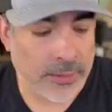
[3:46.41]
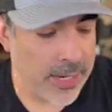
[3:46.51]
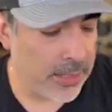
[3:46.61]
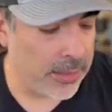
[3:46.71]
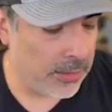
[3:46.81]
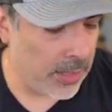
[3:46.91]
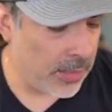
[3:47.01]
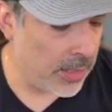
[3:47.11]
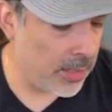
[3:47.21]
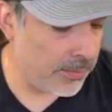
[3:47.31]
Greg,
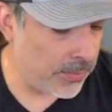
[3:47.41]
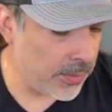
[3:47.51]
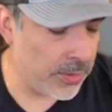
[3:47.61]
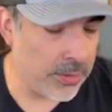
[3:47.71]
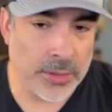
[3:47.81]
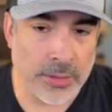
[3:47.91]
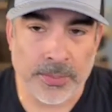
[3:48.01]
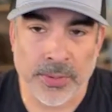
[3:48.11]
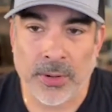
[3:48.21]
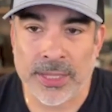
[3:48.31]
um, you're, you're the
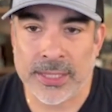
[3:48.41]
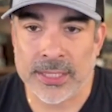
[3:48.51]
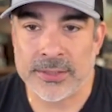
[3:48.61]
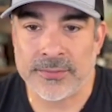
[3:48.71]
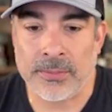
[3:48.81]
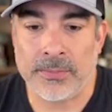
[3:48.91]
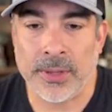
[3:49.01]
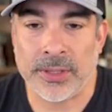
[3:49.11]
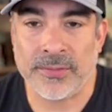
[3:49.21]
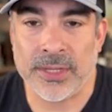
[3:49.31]
pro at this from
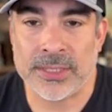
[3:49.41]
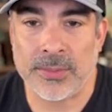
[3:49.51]
both of us.